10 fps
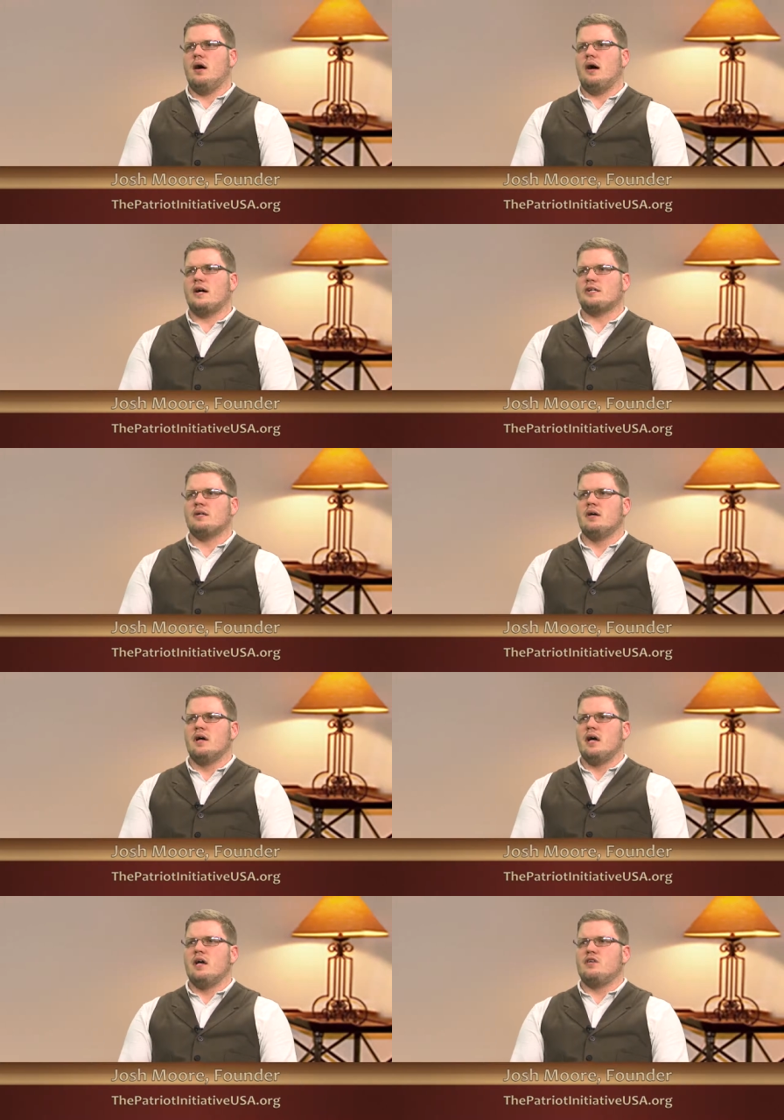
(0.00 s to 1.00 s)
Uh,
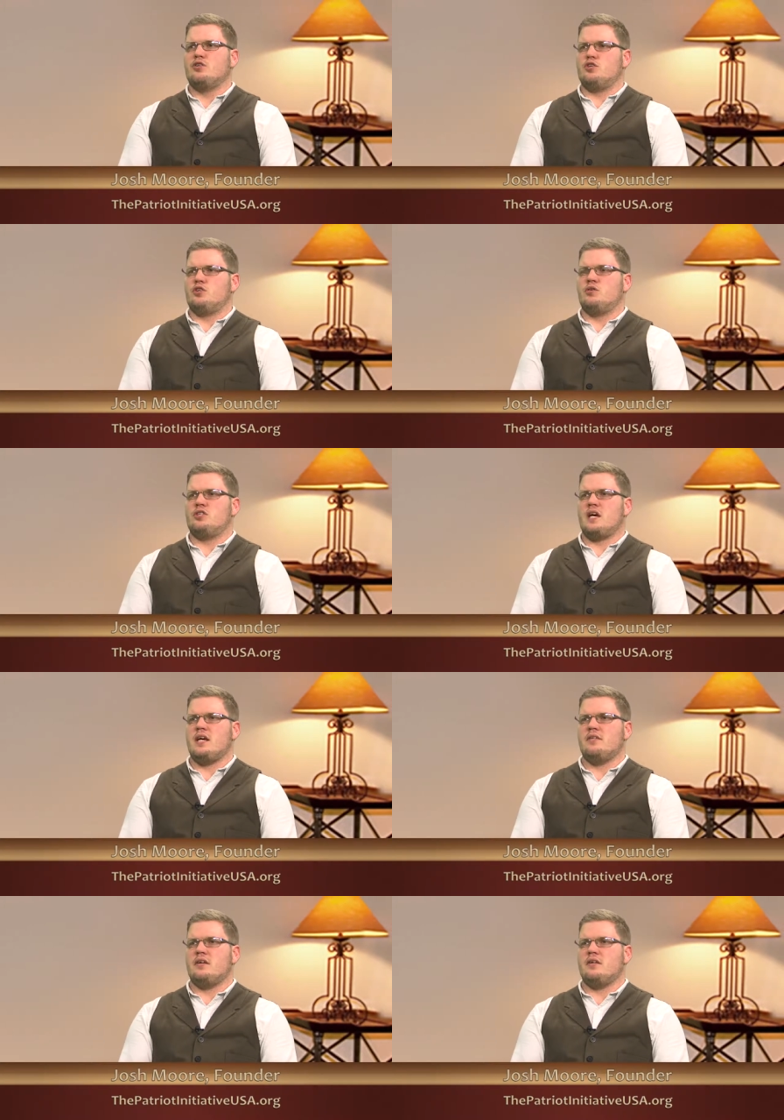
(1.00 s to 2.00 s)
t to
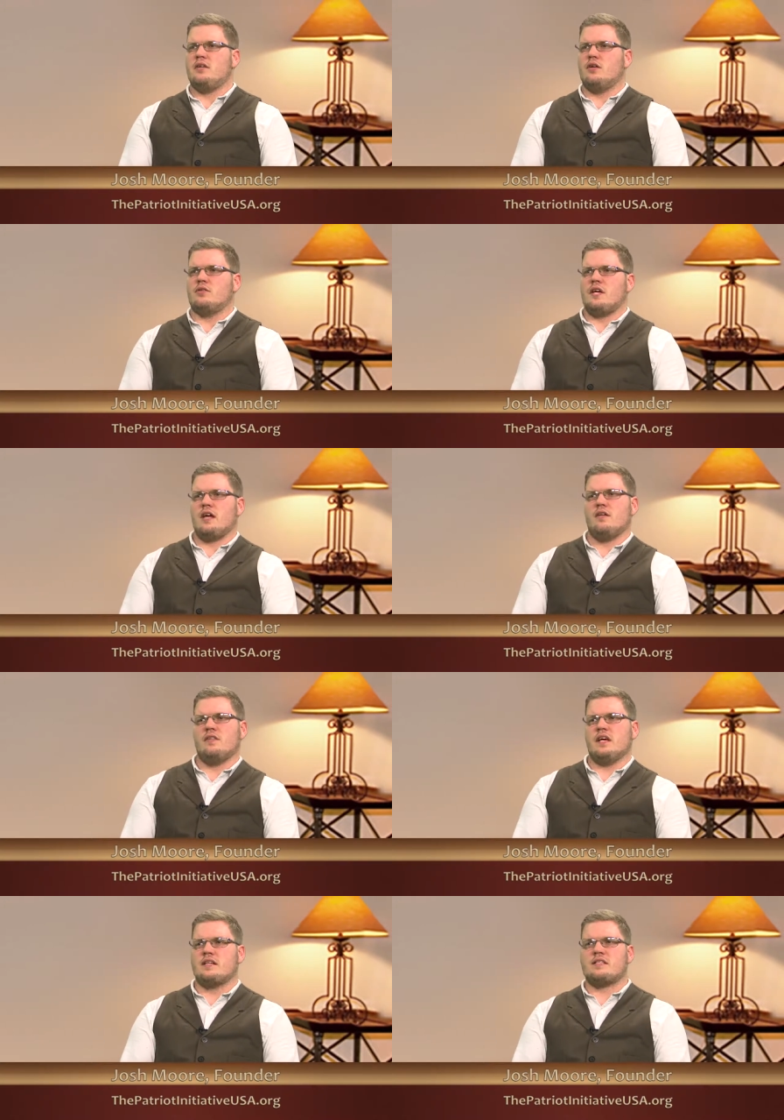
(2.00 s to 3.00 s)
say that you know it's heading in
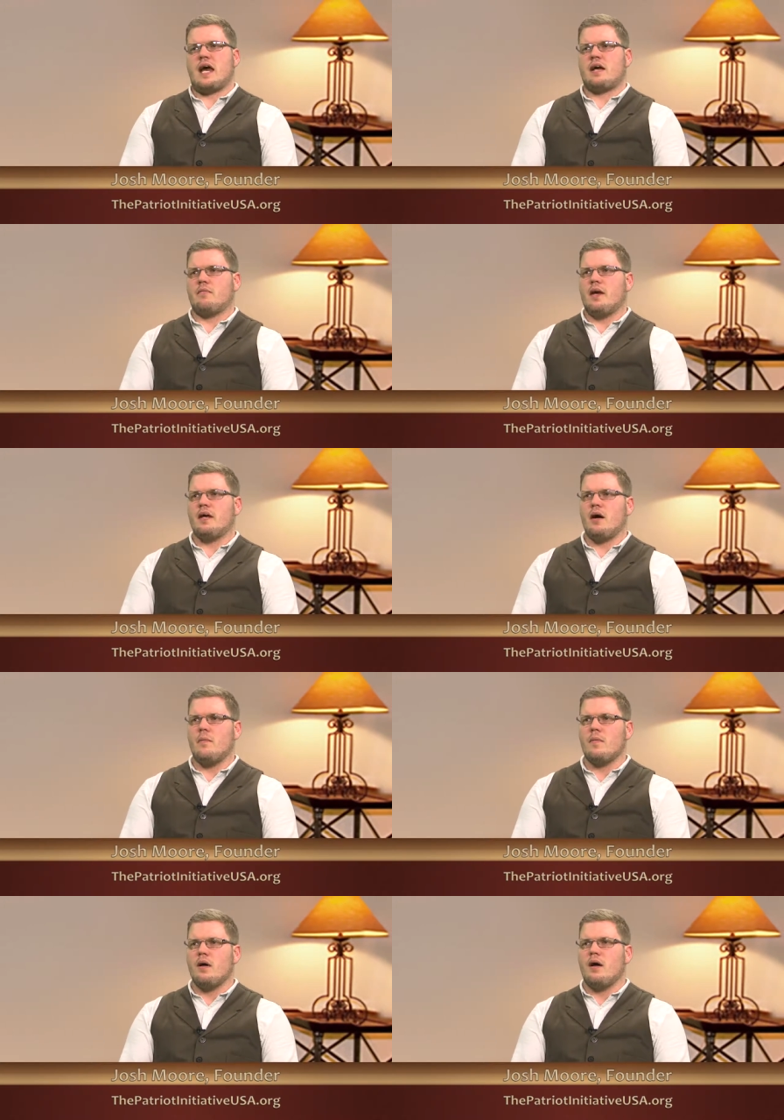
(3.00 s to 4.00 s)
the exact makeup.